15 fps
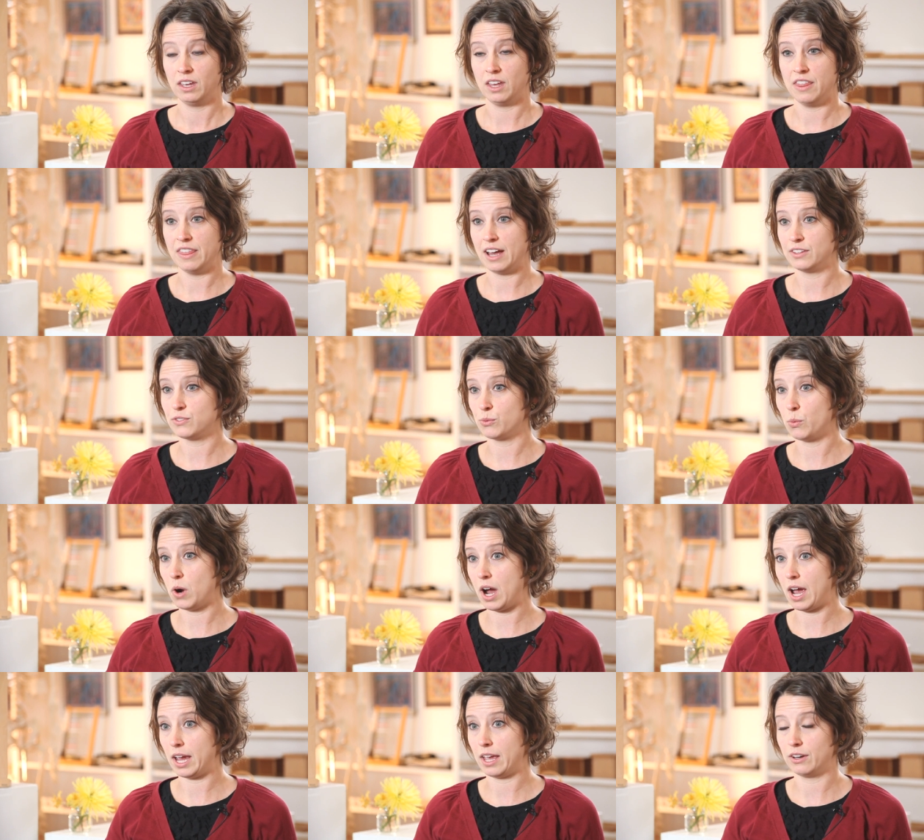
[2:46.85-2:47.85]
And that's
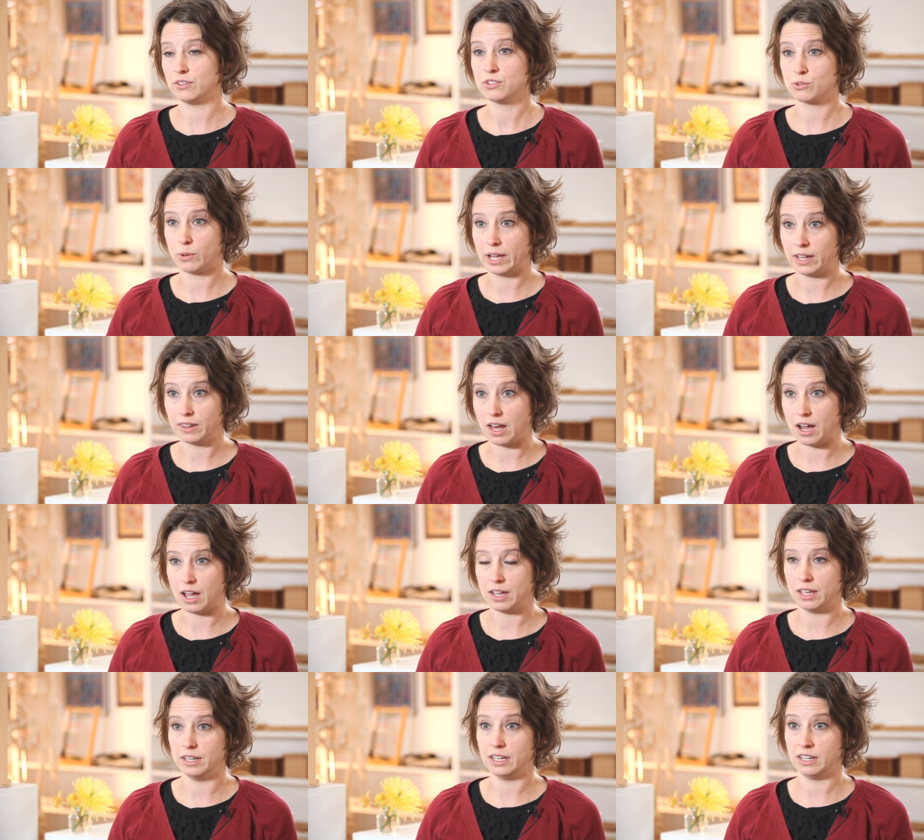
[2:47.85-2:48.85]
why at
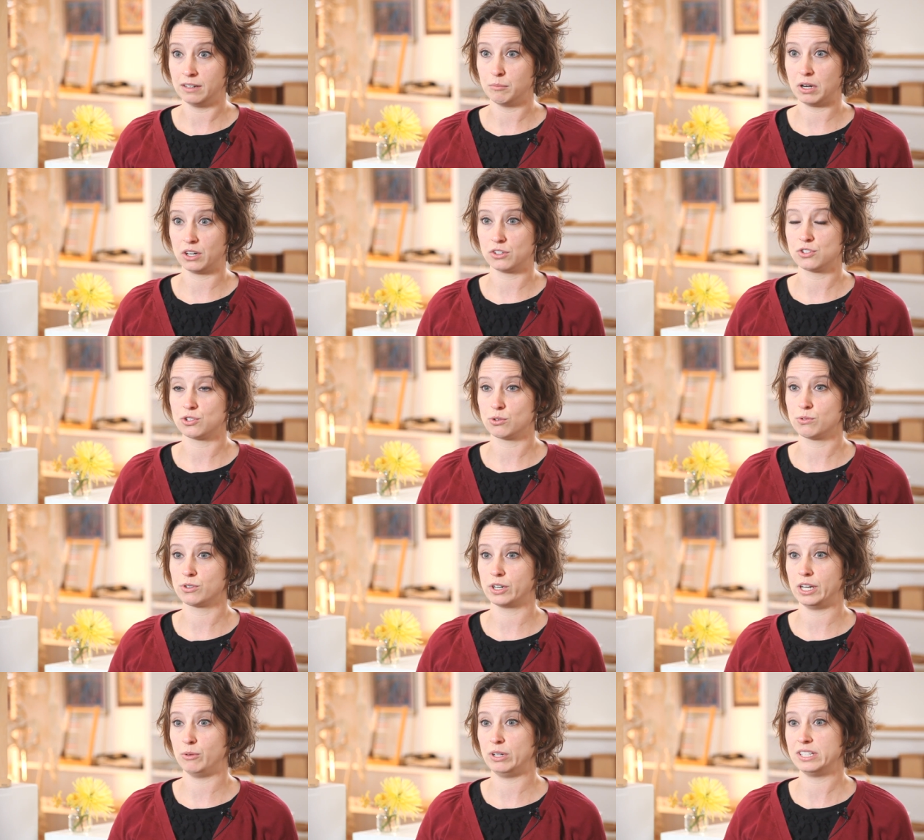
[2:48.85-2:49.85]
Escuela and in
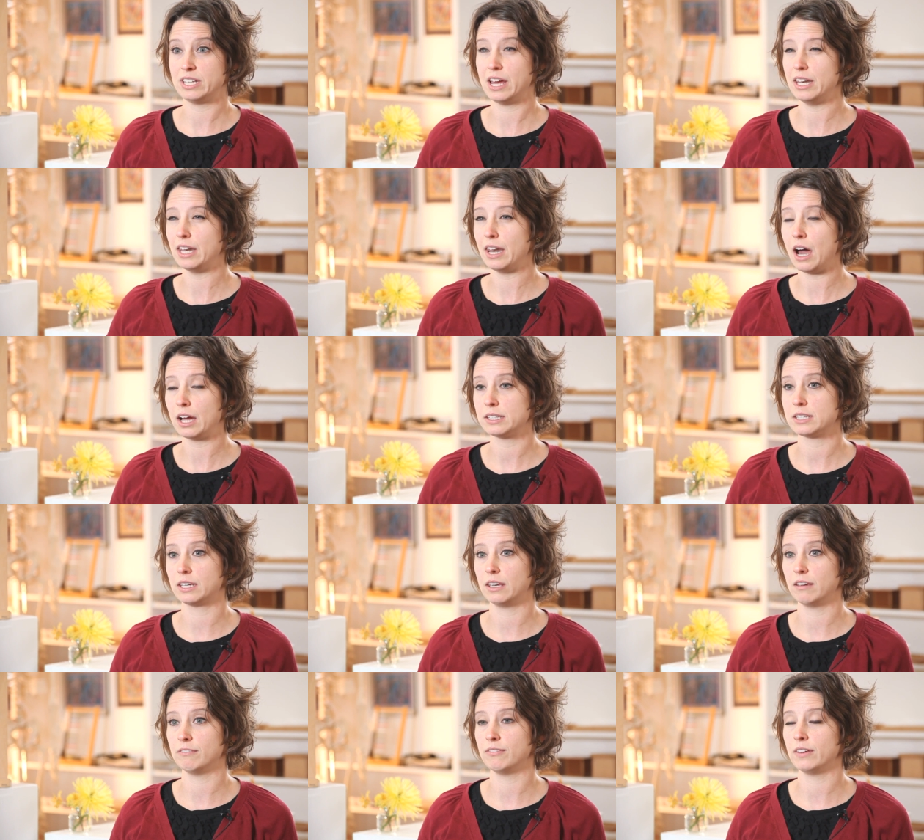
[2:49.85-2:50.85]
Montessori, we tend not to
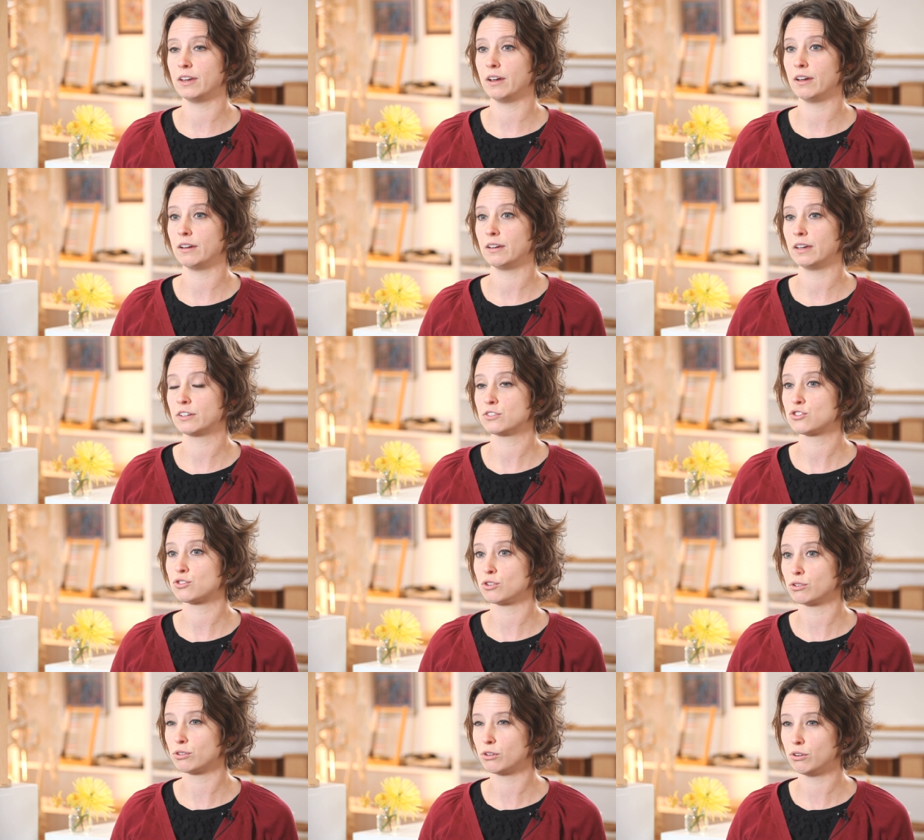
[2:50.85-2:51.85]
give uh,
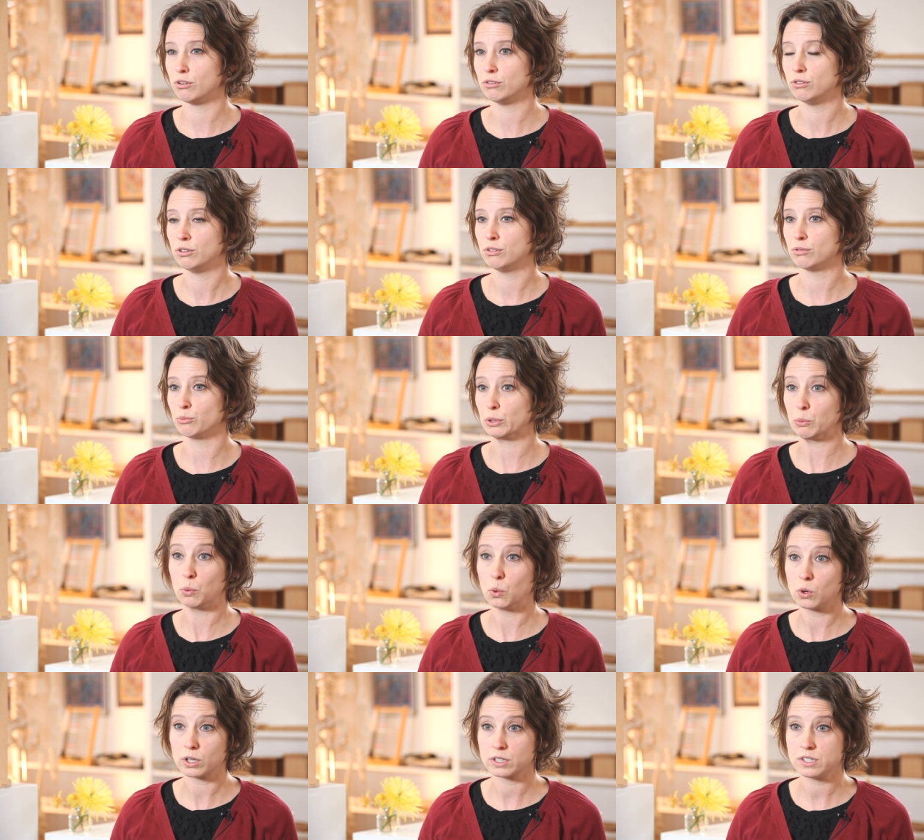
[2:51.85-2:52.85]
external
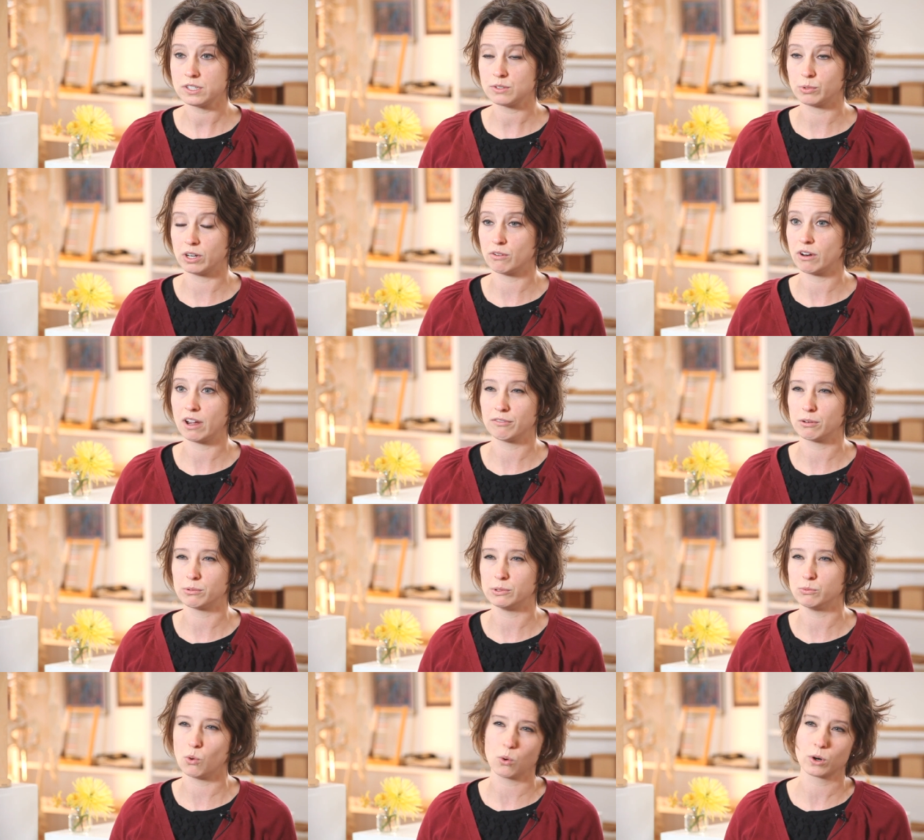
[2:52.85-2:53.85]
rewards. We don't have a
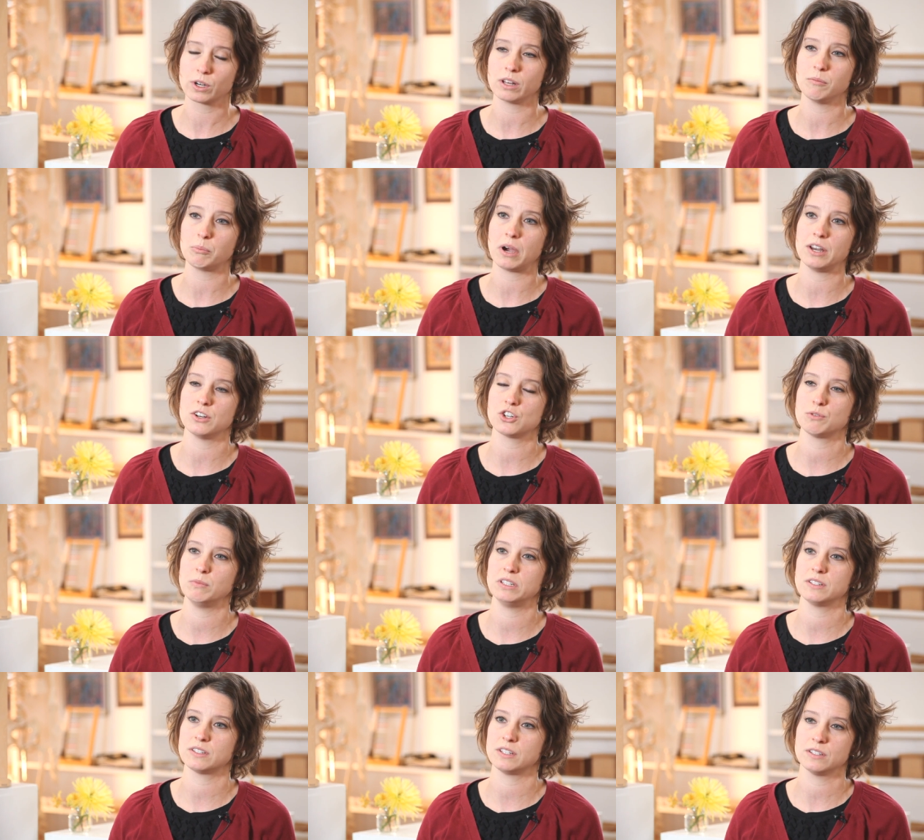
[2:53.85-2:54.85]
reward and
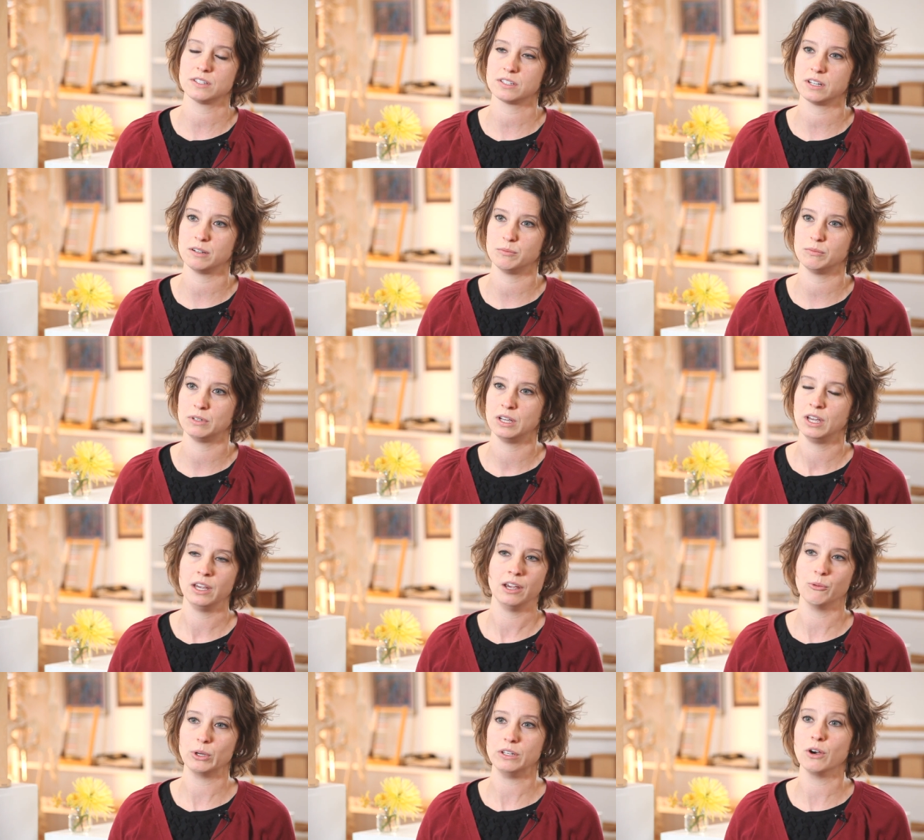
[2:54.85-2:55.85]
punishment system,
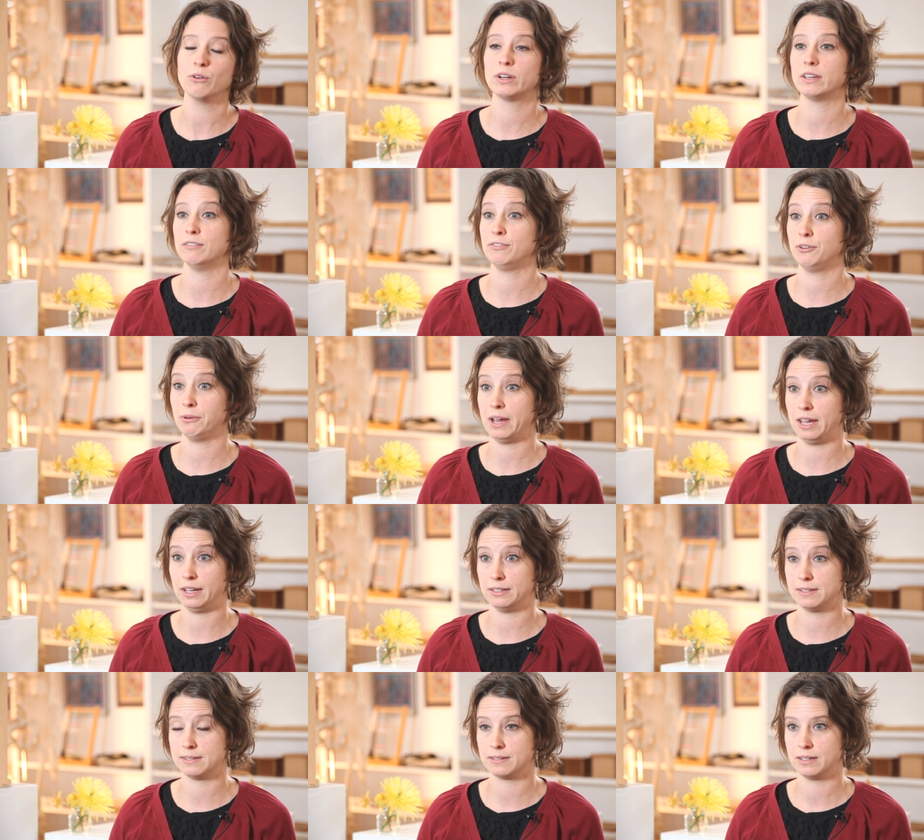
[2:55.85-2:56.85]
and we don't give
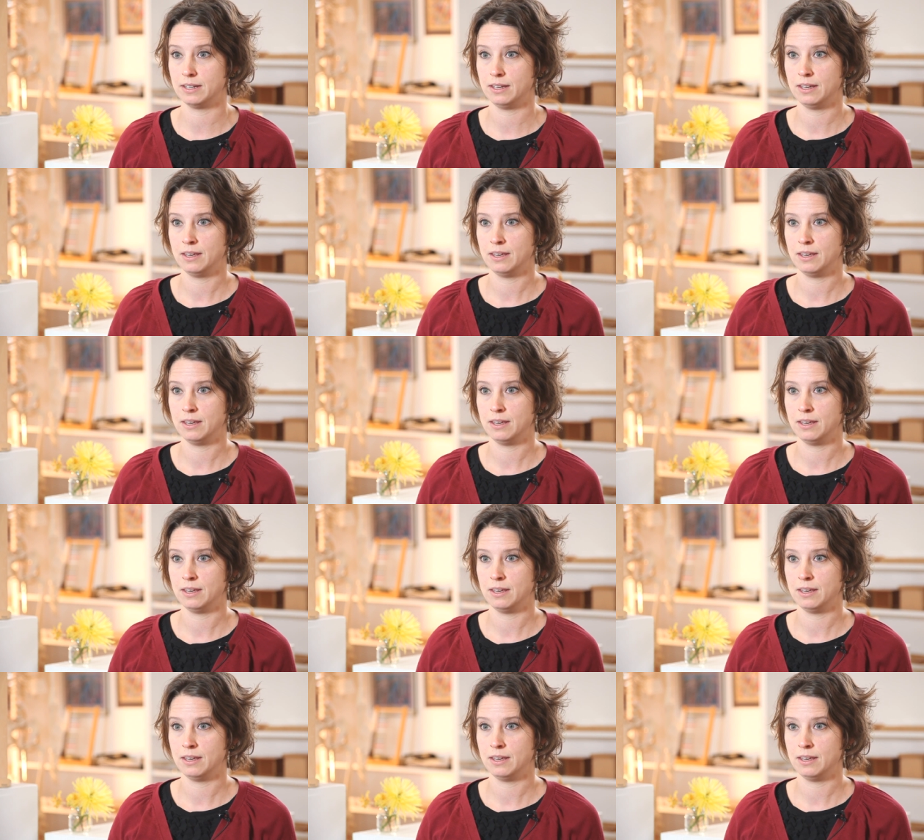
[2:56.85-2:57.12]
grades